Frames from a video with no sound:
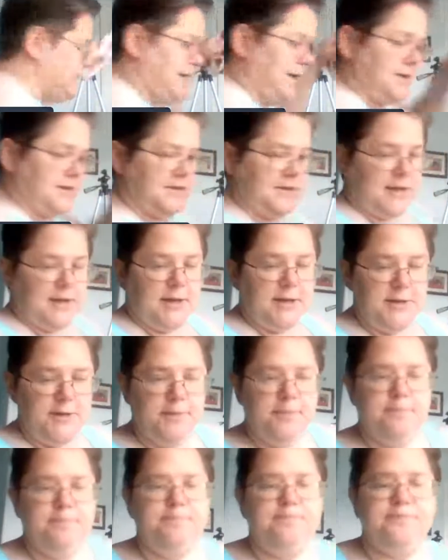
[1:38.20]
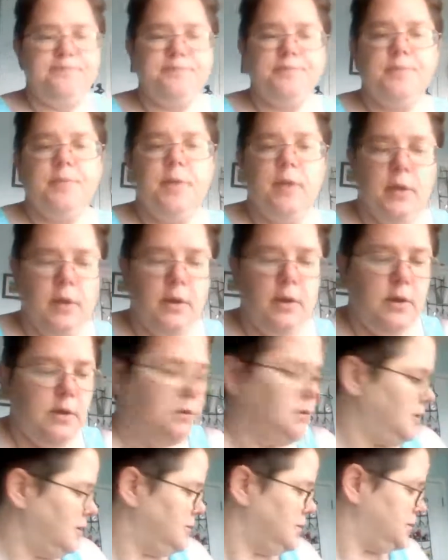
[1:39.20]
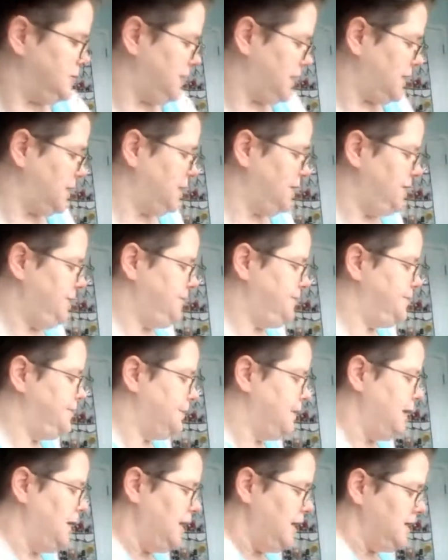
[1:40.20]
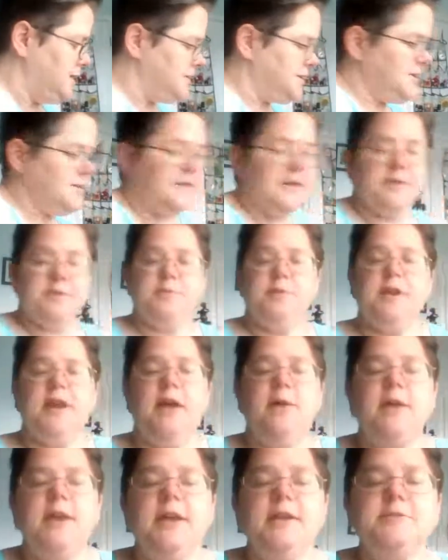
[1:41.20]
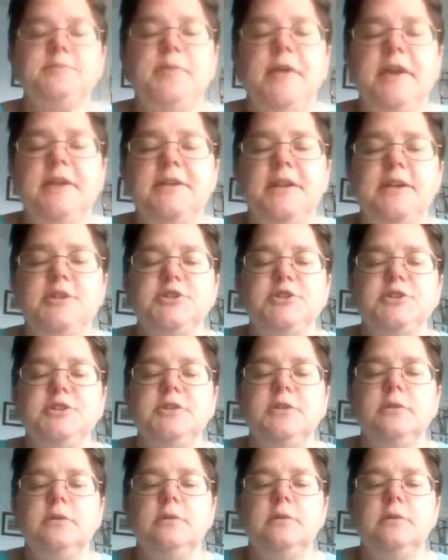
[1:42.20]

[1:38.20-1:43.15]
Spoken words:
I did. Hold on one sec here. See this one, how it has pinked edges?